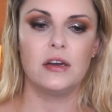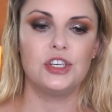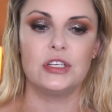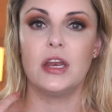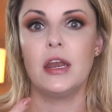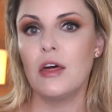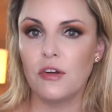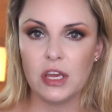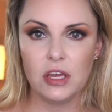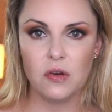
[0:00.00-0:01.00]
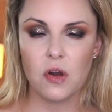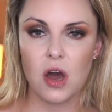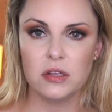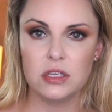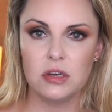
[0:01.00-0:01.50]
She has another keto
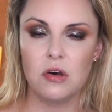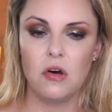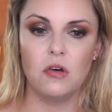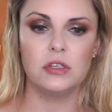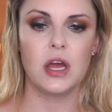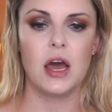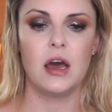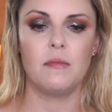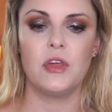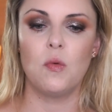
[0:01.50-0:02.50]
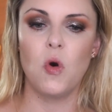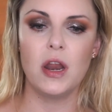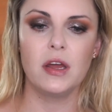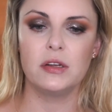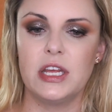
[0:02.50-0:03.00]
consult. They
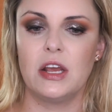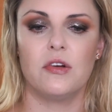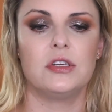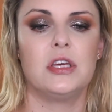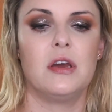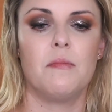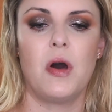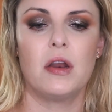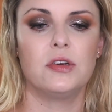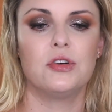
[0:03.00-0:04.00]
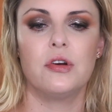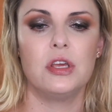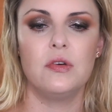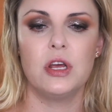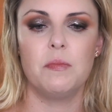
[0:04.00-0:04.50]
want take her into the
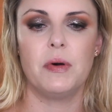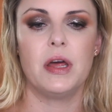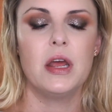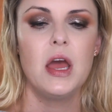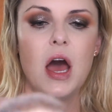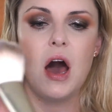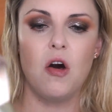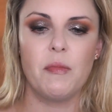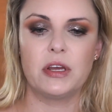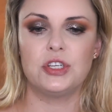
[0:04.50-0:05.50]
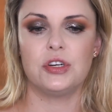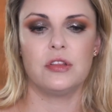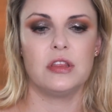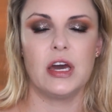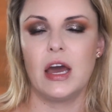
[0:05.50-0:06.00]
monitoring unit, but I'll make sure
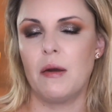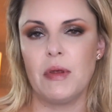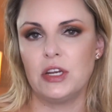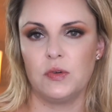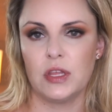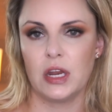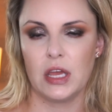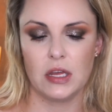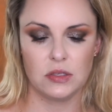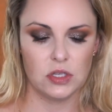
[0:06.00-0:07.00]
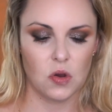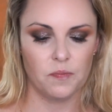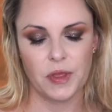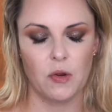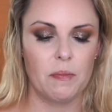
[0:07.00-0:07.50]
that, I'm not doing that again.
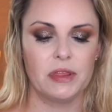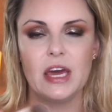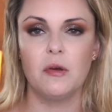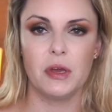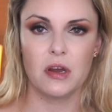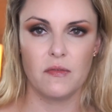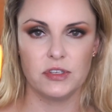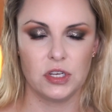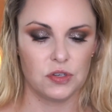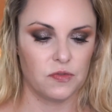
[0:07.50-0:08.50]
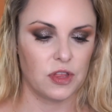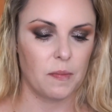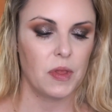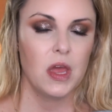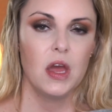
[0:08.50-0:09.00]
So anyway, but that'll be a conversation for
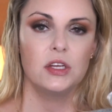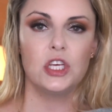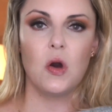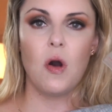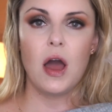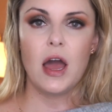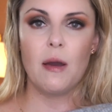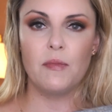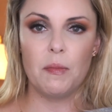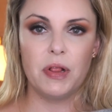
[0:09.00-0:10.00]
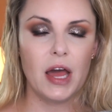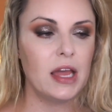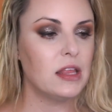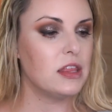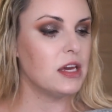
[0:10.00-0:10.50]
them. So I'm
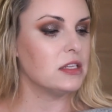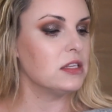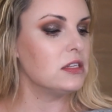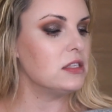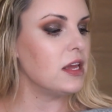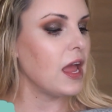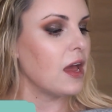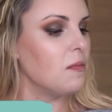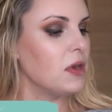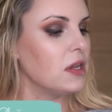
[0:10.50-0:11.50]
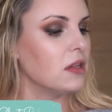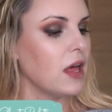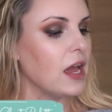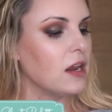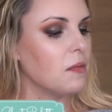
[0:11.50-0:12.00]
applying this. This is the Ambient
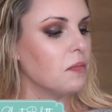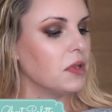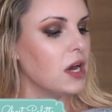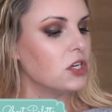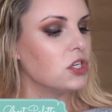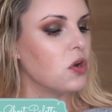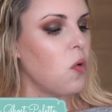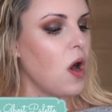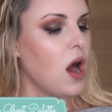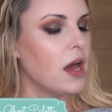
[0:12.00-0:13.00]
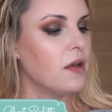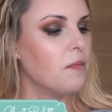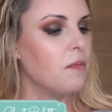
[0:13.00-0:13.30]
Lighting Blush Quad,